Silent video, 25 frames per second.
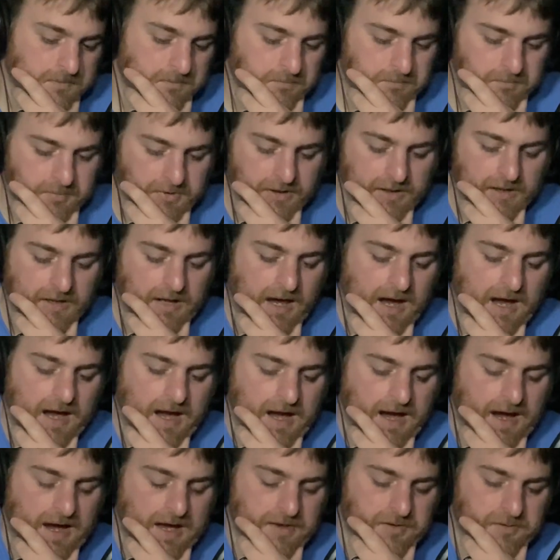But
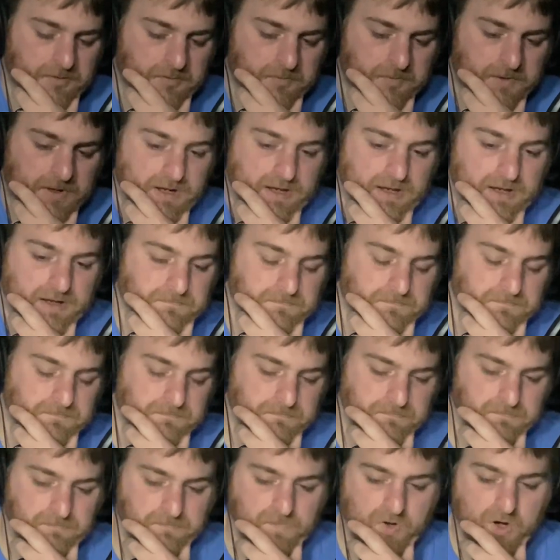either way,
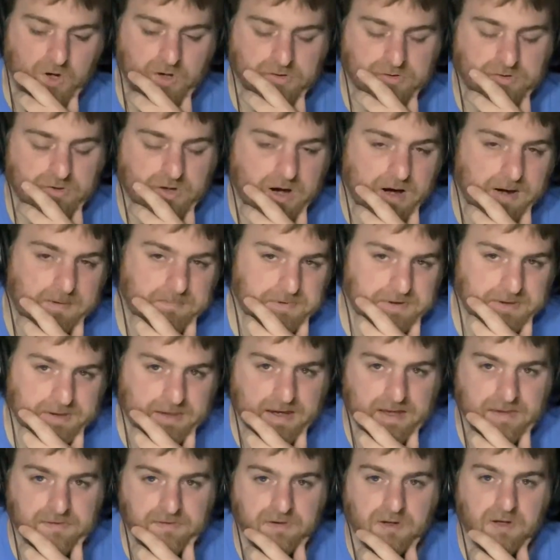on top of
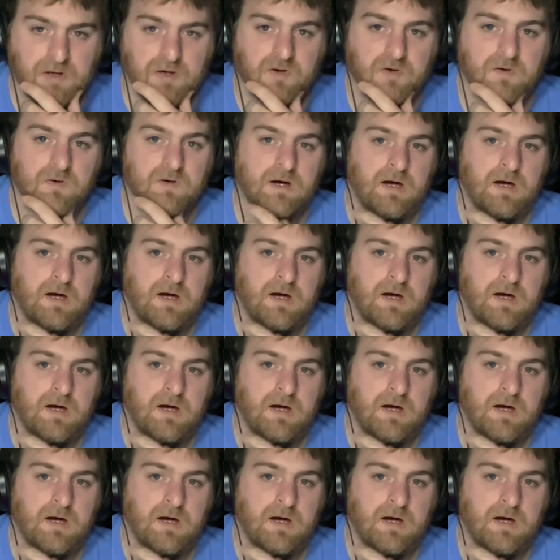that though,